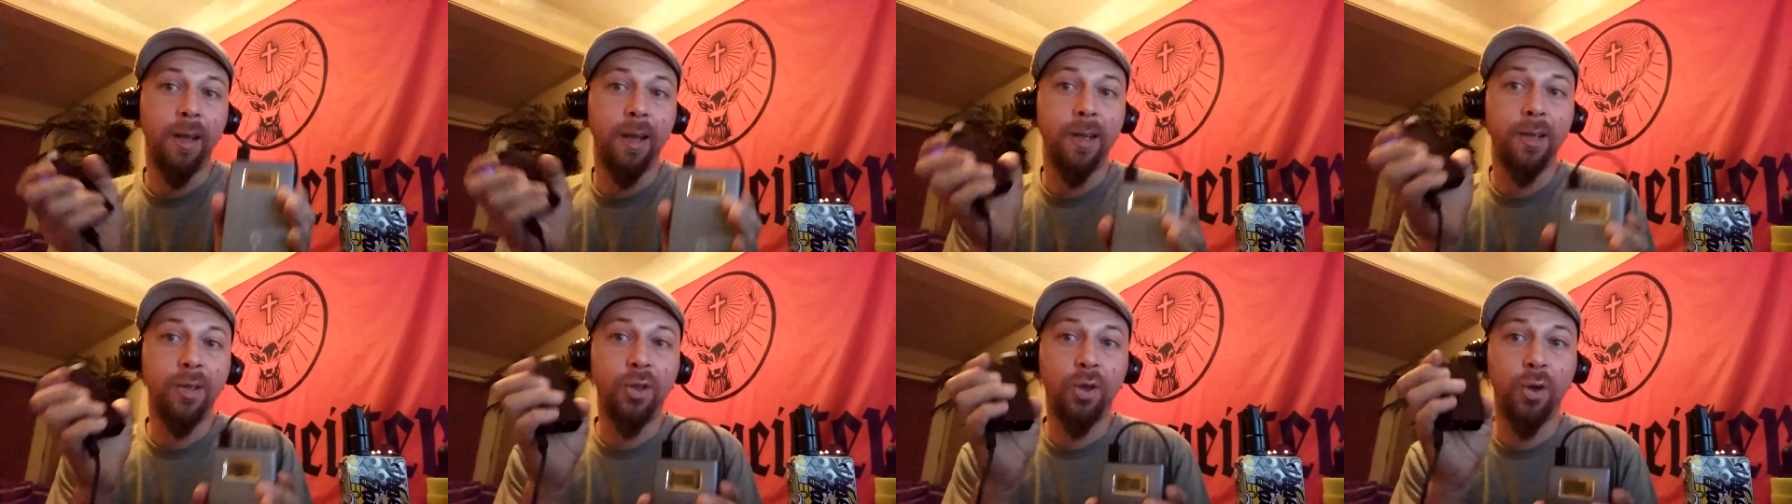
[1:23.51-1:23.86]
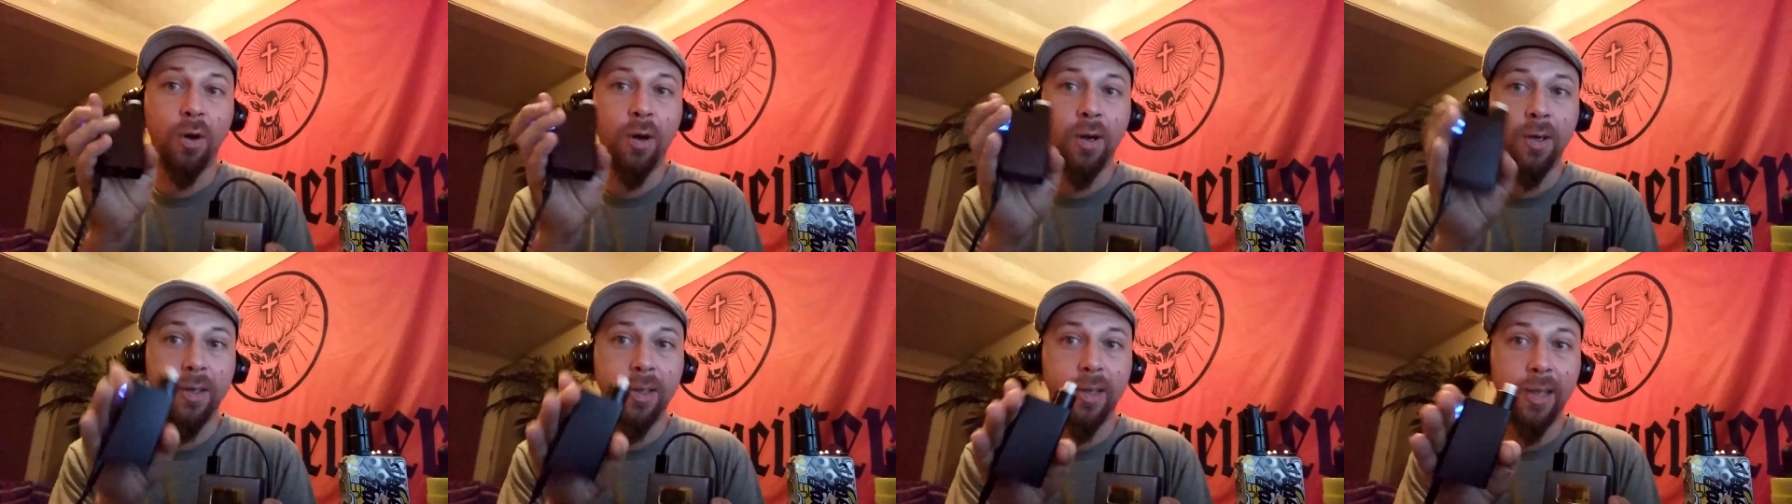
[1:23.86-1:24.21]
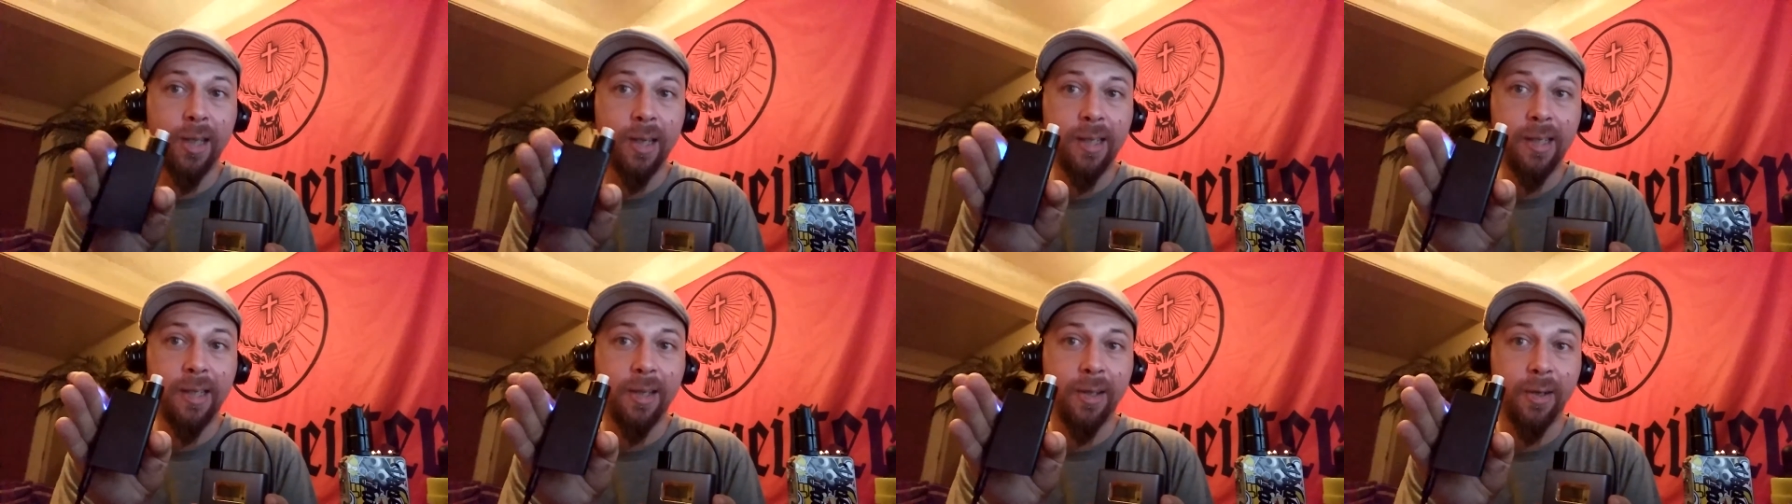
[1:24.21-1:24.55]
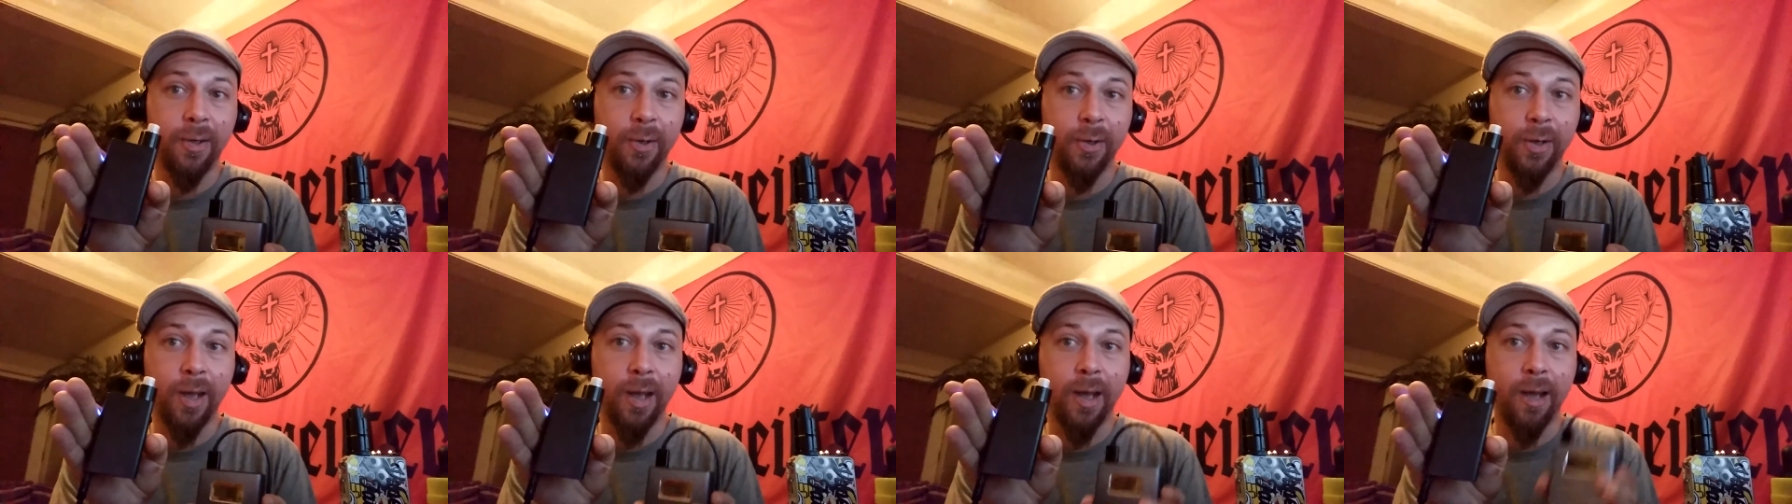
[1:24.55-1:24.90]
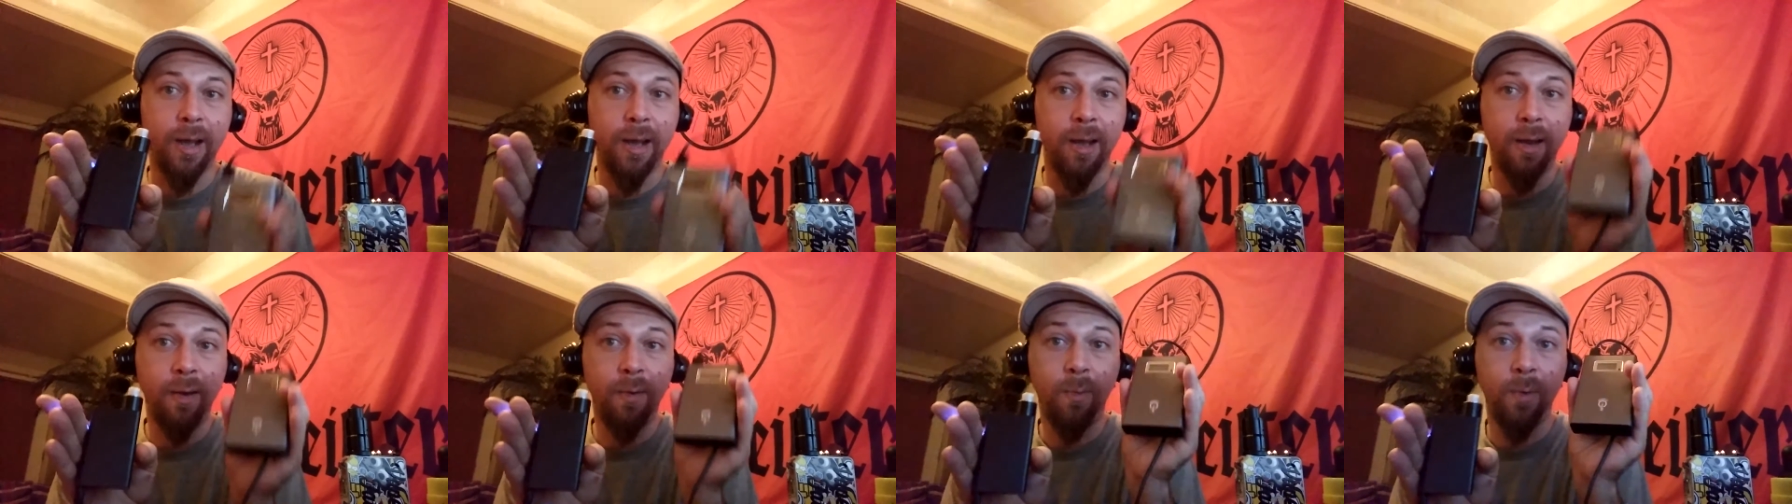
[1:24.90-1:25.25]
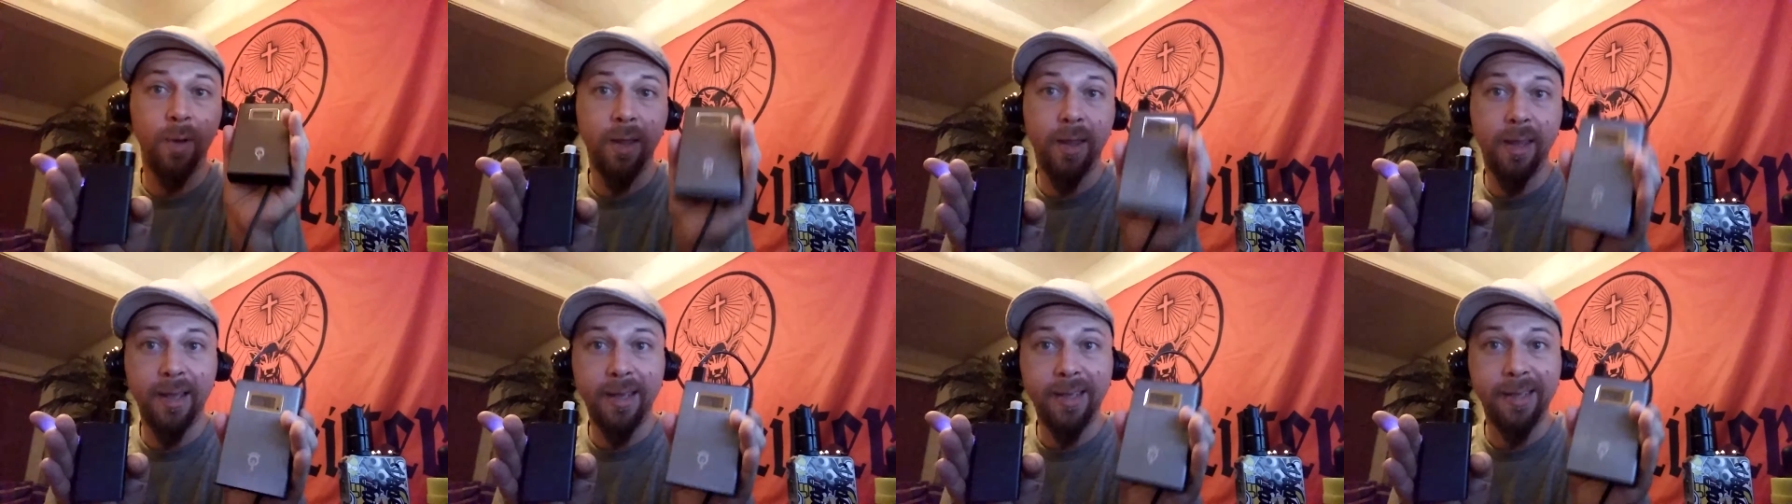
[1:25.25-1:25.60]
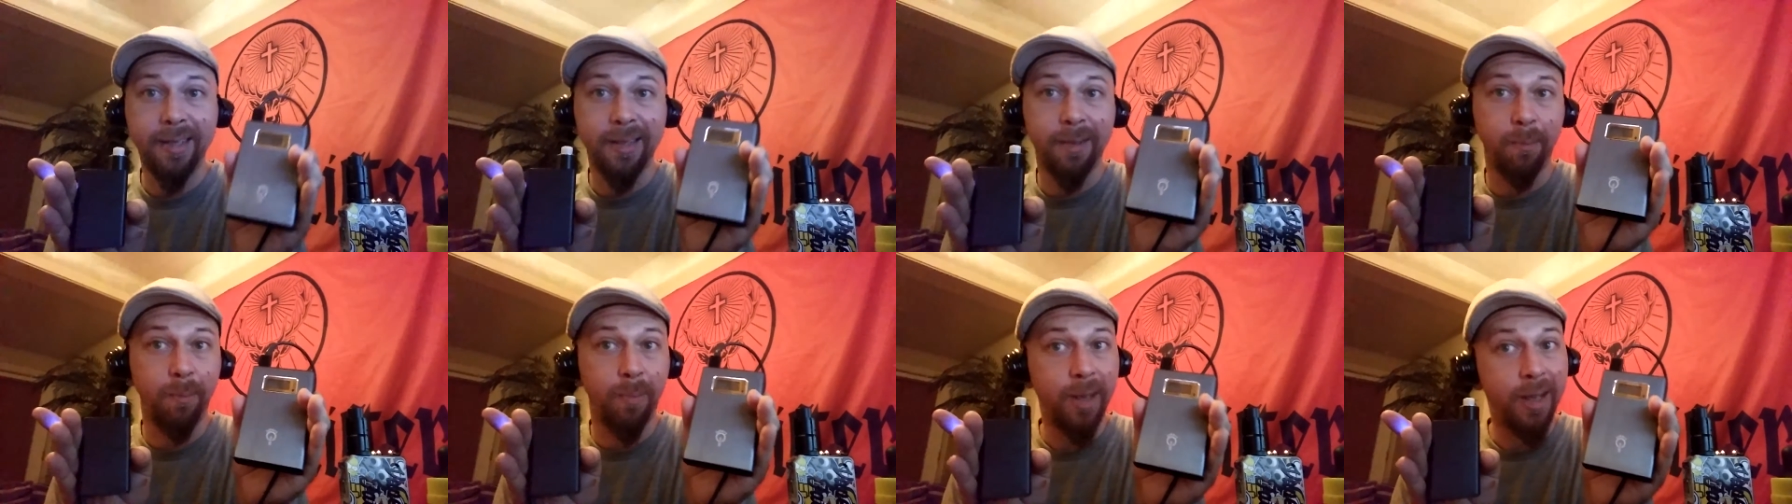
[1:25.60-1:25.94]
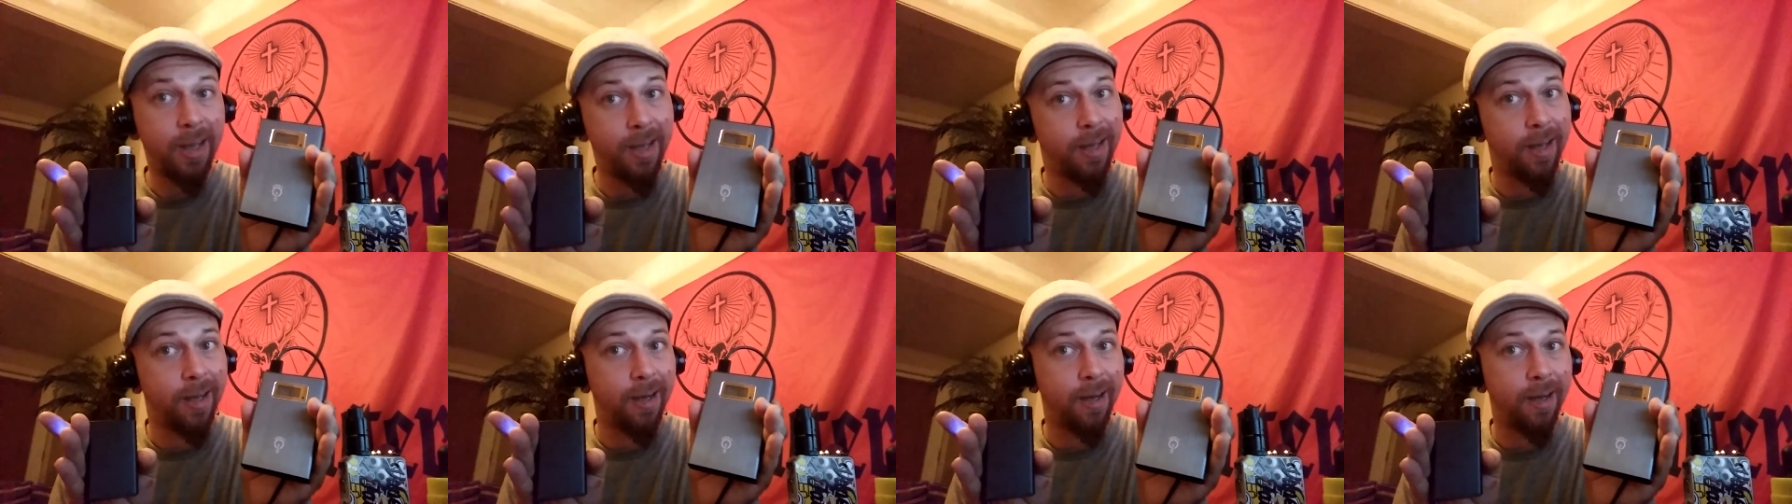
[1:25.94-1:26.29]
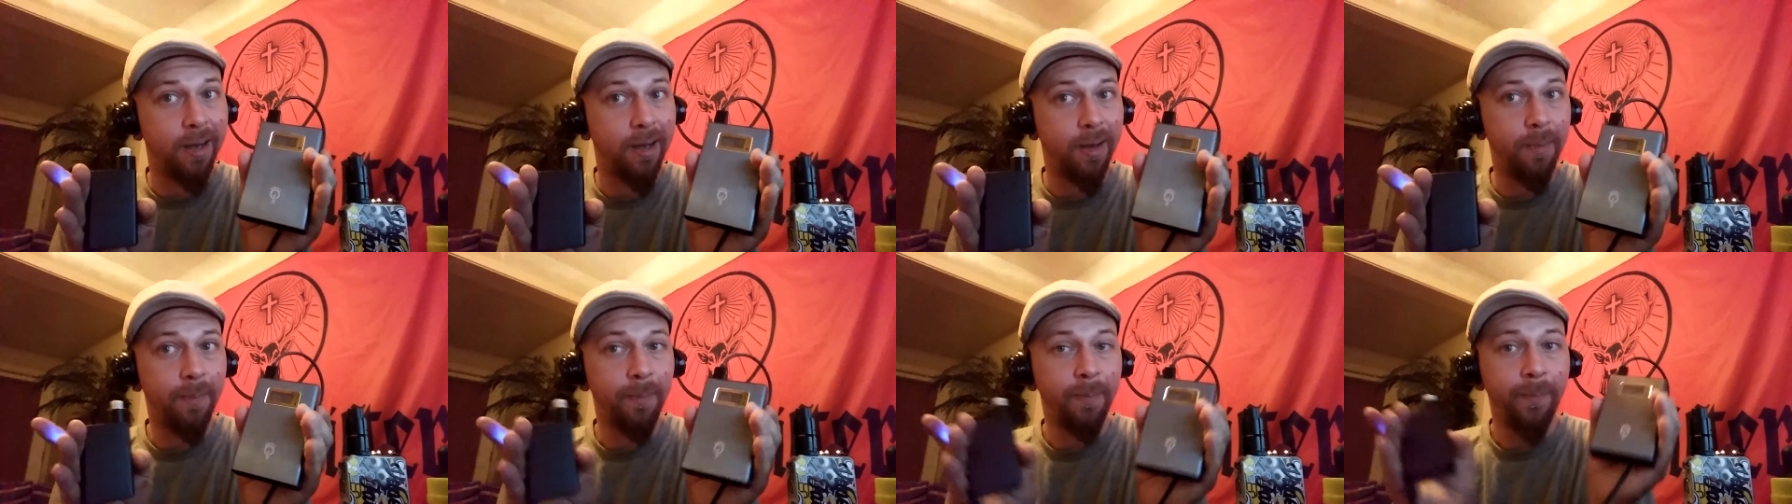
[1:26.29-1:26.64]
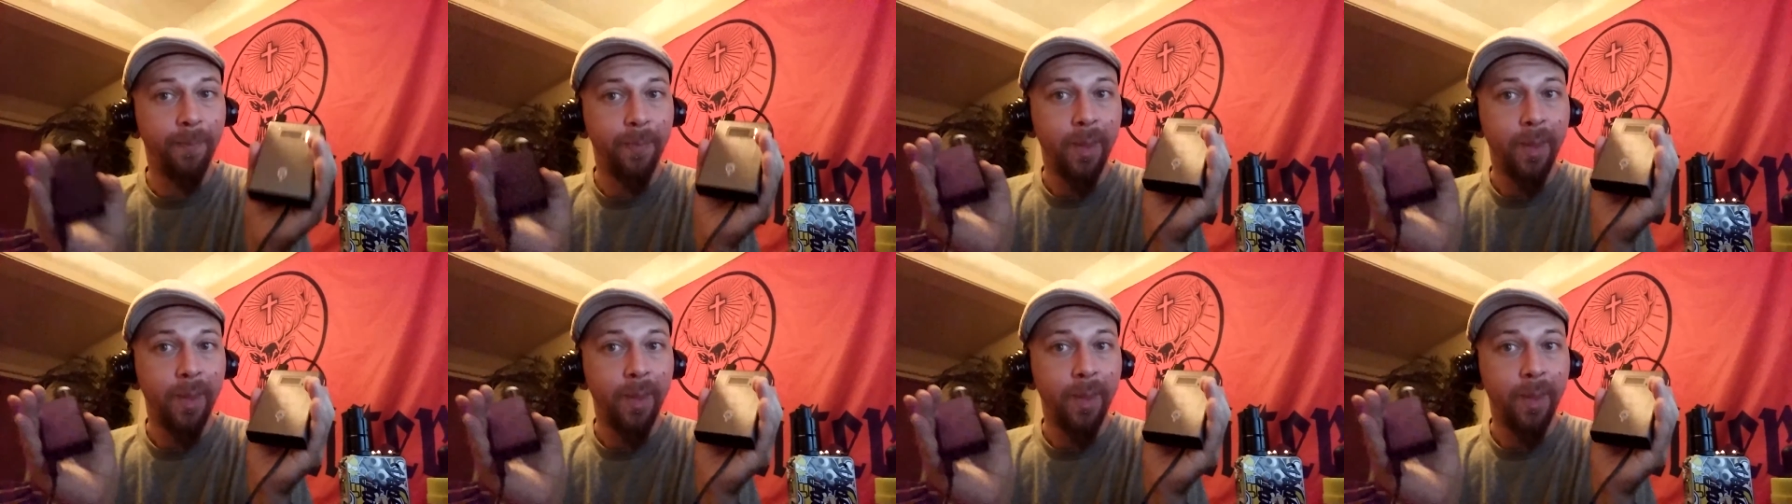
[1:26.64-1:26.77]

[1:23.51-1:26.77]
and charge this little guy with this big guy